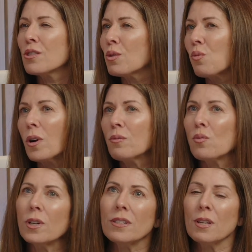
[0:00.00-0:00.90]
So what
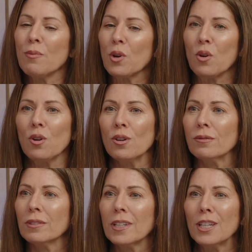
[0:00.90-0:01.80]
would a
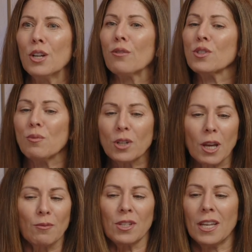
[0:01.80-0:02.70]
typical, if someone
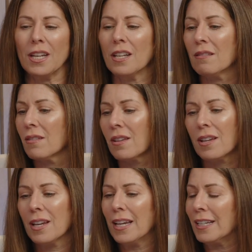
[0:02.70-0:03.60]
comes in and
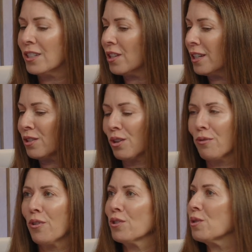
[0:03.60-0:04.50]
it's their
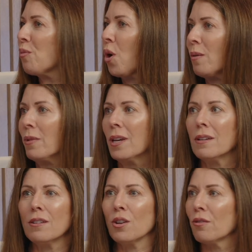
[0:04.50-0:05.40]
first
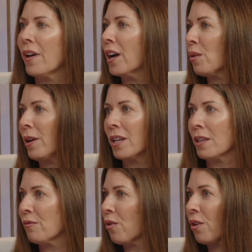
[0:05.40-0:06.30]
appointment, you're evaluating
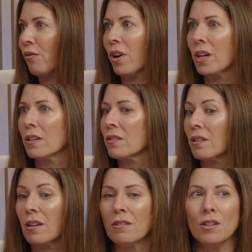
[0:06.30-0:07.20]
them for arthritis
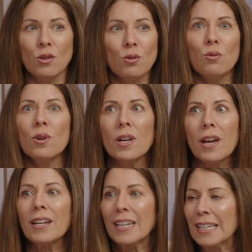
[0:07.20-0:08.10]
and you
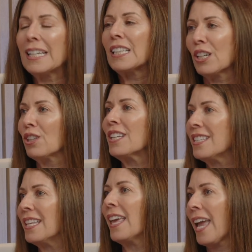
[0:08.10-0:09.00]
can clearly
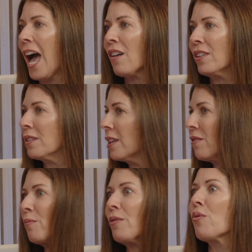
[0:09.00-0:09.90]
see they have it
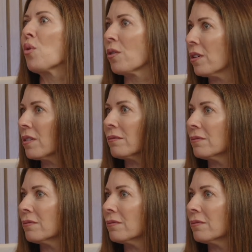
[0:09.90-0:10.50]
even before the